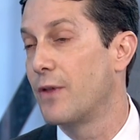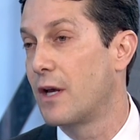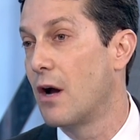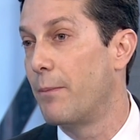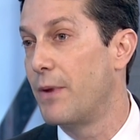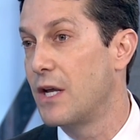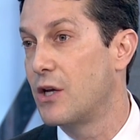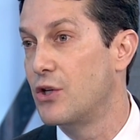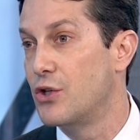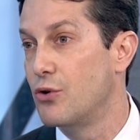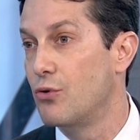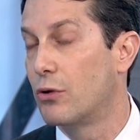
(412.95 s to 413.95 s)
the company
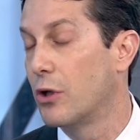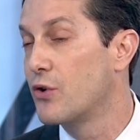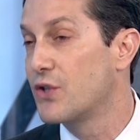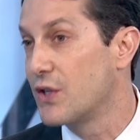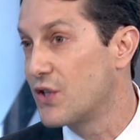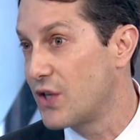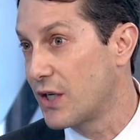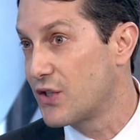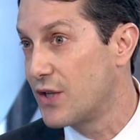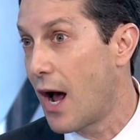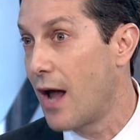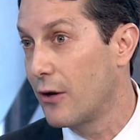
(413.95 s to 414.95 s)
could do close to
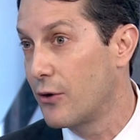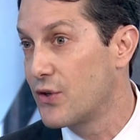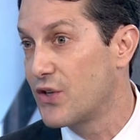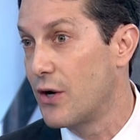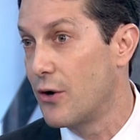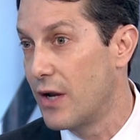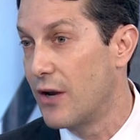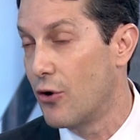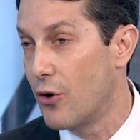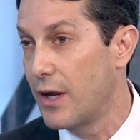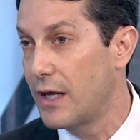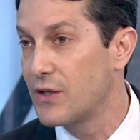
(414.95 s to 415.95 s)
$6 in
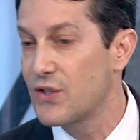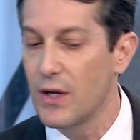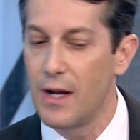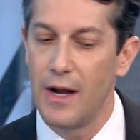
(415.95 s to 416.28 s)
earnings.